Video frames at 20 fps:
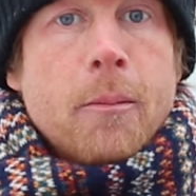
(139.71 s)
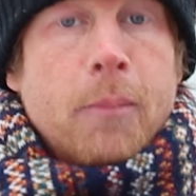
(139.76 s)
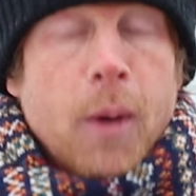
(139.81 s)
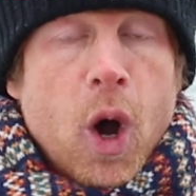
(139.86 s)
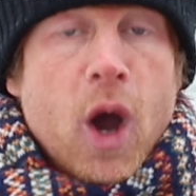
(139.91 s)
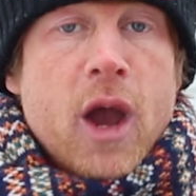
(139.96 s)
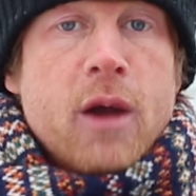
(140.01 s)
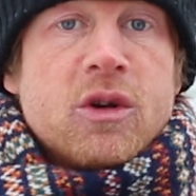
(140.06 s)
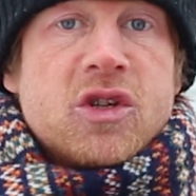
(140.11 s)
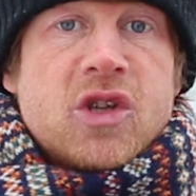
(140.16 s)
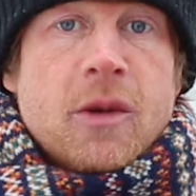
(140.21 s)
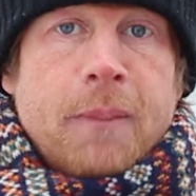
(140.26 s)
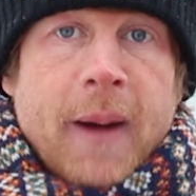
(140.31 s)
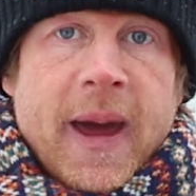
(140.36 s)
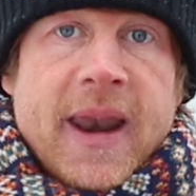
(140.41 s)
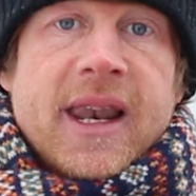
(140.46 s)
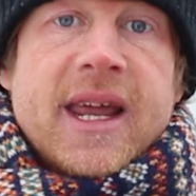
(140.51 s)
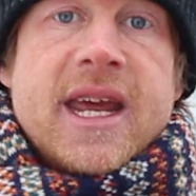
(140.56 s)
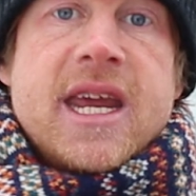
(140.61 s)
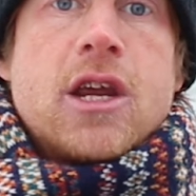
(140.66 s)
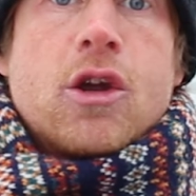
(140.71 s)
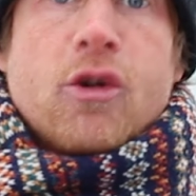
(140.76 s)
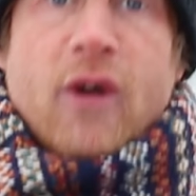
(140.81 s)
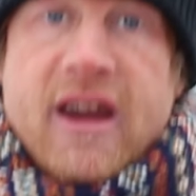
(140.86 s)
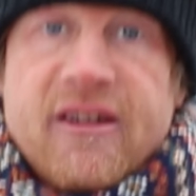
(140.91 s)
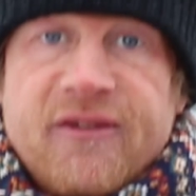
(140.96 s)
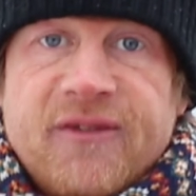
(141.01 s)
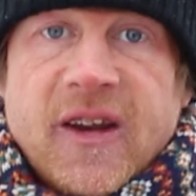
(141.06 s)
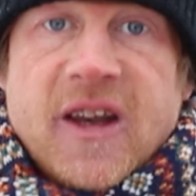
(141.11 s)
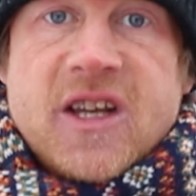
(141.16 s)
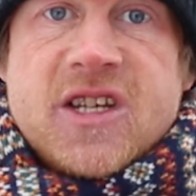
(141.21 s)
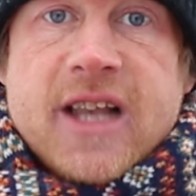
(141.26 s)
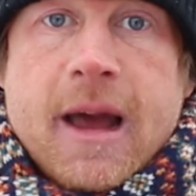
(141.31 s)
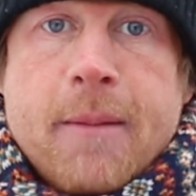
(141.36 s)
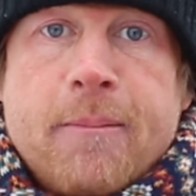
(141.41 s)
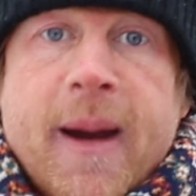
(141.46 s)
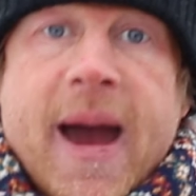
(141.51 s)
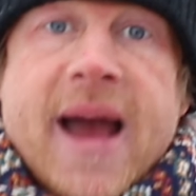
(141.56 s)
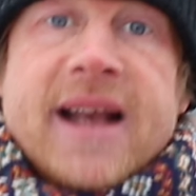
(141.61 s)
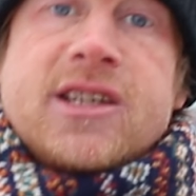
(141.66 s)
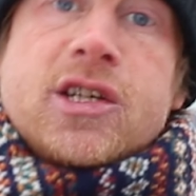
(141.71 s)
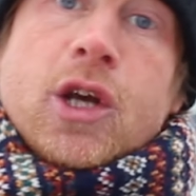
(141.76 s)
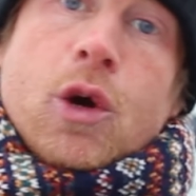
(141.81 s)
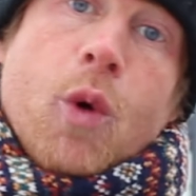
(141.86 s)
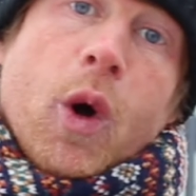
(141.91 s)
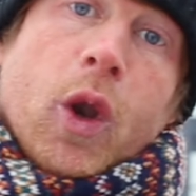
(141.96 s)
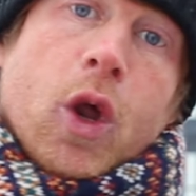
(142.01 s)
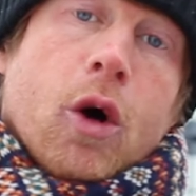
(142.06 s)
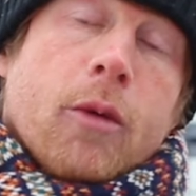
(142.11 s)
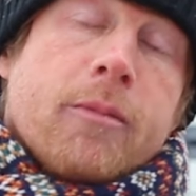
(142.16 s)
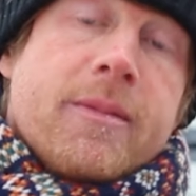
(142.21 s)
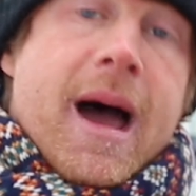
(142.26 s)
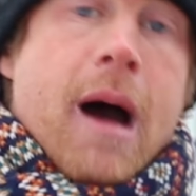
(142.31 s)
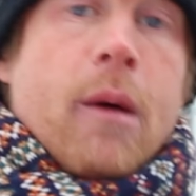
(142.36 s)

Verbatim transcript: But it was a penalty, great finish, led better, 2 1 up.